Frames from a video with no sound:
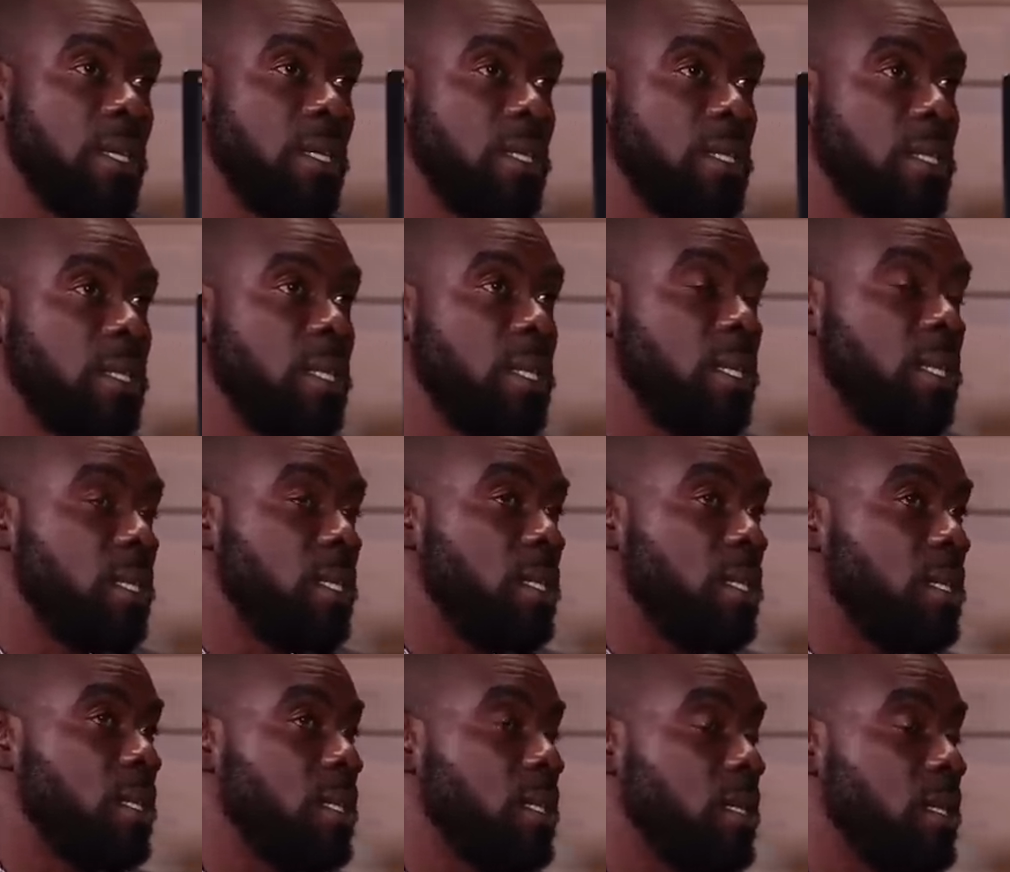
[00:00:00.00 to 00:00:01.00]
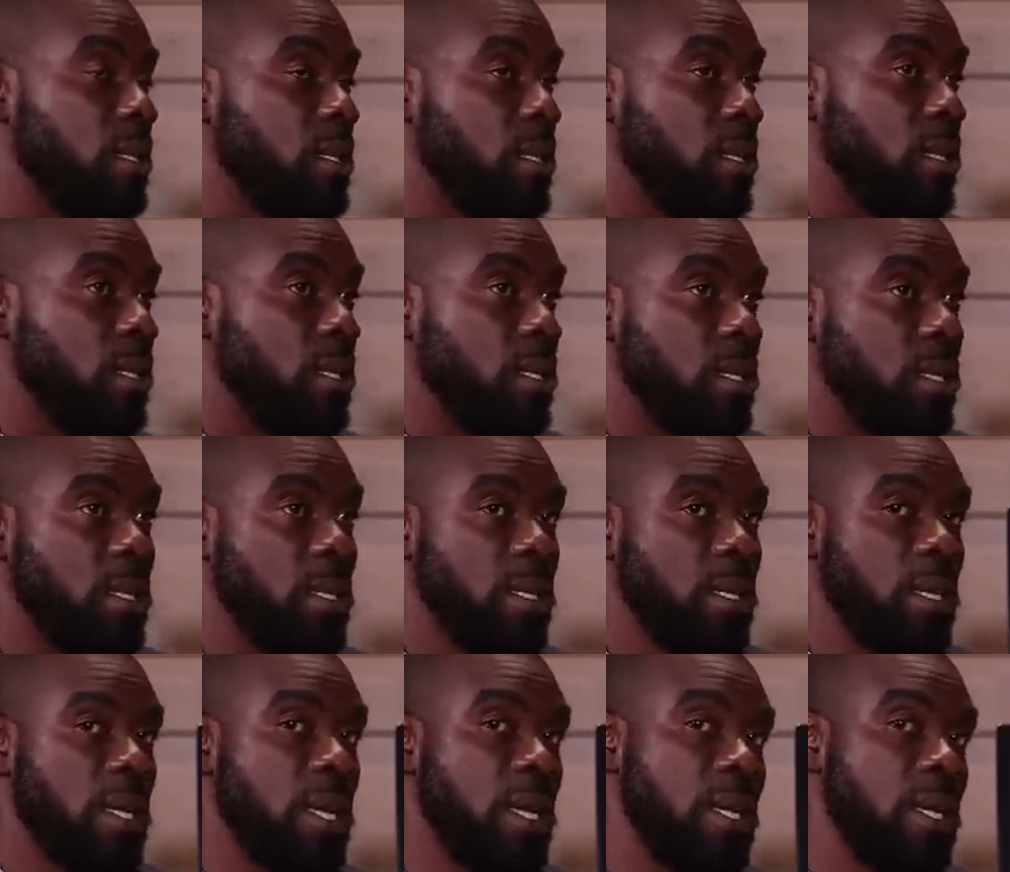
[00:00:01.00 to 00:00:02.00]
states. Oh,
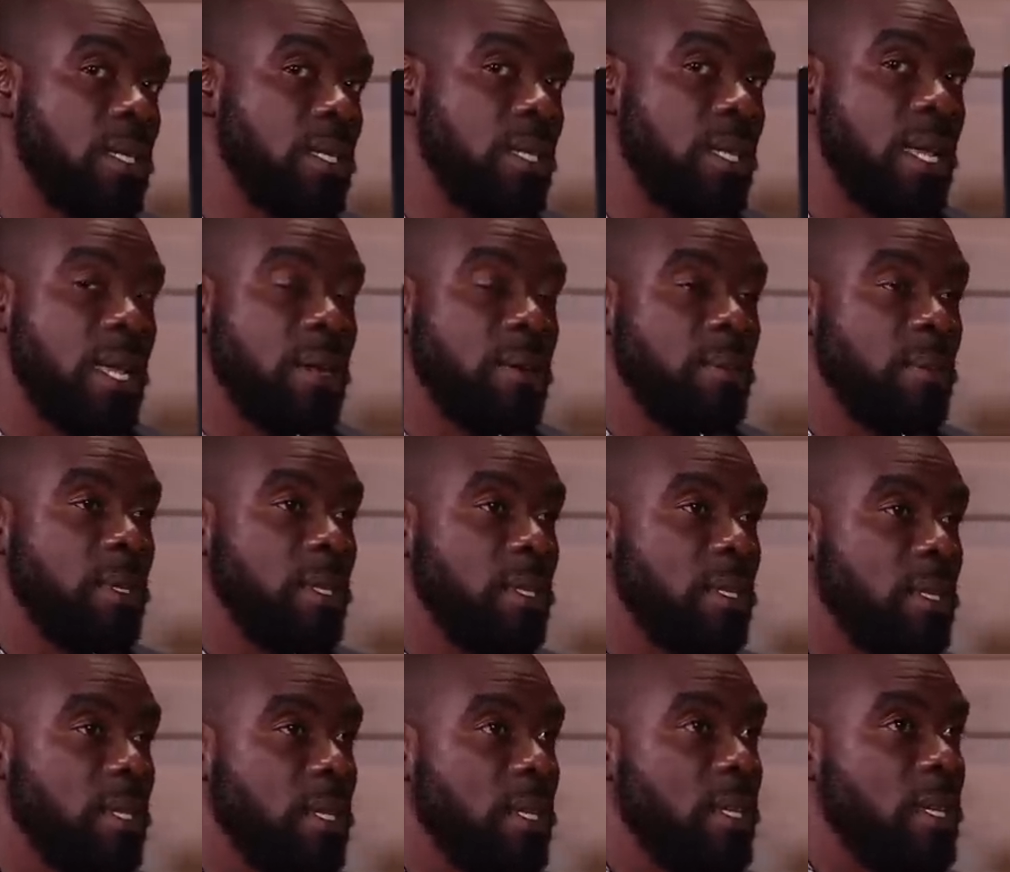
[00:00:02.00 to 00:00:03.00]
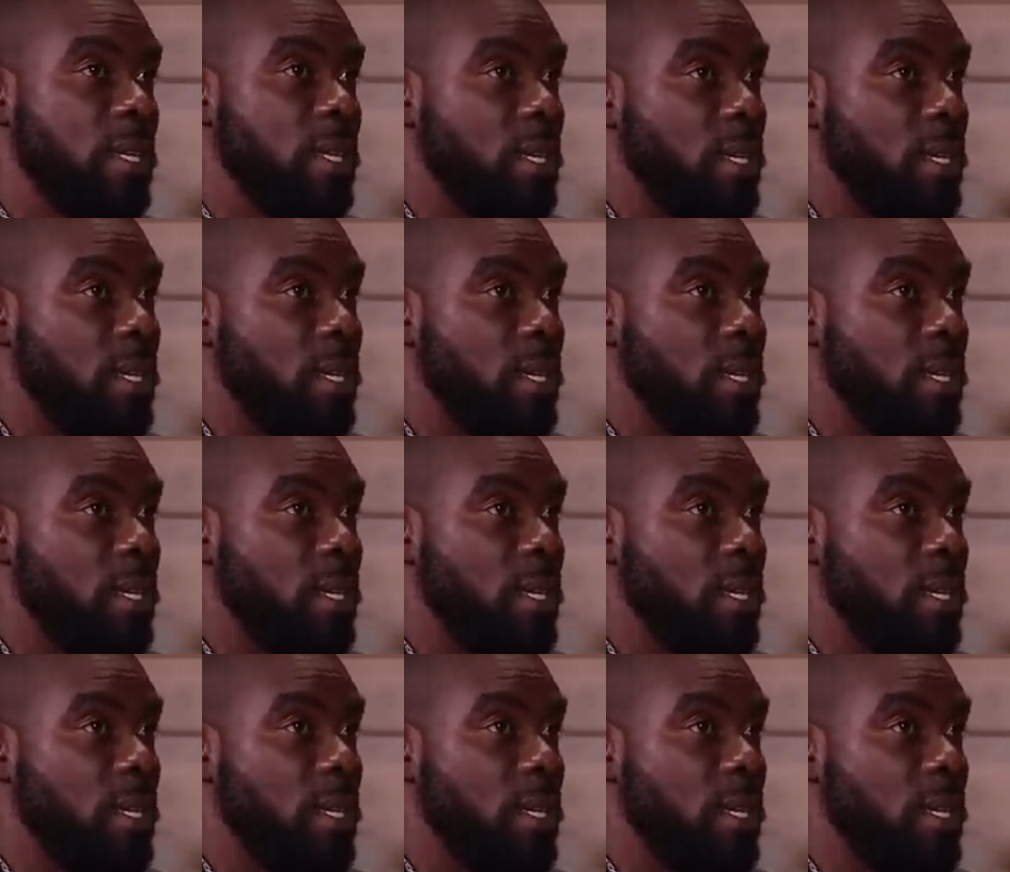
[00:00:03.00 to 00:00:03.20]
okay. You understand me? Yeah.